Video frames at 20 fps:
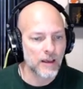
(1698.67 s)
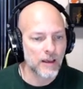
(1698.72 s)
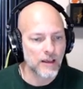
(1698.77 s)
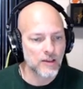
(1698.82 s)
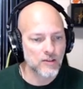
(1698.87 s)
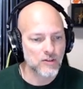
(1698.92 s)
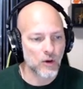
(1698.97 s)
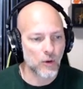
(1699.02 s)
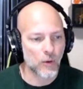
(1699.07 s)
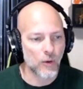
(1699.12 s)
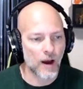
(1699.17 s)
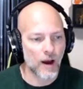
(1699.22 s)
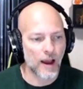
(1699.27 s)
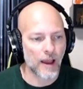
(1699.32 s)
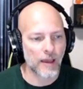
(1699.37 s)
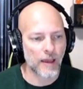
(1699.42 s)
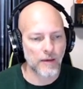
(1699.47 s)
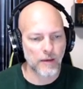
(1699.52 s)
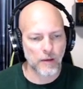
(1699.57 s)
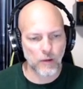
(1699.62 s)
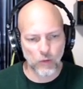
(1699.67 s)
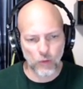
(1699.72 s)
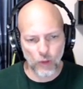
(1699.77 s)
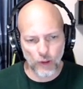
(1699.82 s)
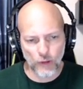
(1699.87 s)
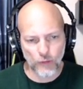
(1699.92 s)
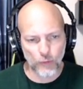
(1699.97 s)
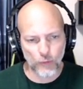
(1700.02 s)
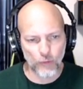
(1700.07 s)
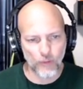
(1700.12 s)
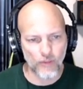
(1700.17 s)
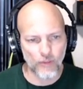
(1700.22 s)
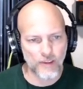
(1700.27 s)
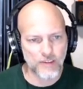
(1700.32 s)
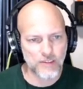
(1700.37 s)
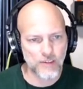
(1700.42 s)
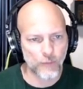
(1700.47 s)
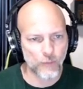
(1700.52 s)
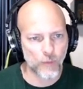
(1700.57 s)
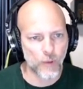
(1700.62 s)
so i looked through the
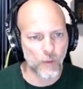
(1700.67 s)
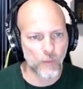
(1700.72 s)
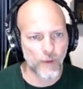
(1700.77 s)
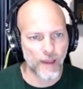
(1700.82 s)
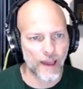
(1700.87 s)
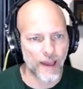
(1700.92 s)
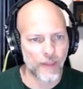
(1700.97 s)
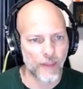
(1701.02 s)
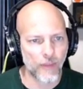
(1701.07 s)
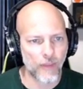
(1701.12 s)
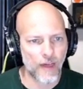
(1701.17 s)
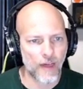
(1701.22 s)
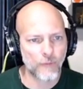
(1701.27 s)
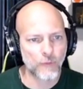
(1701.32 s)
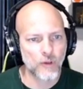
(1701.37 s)
list of what we had left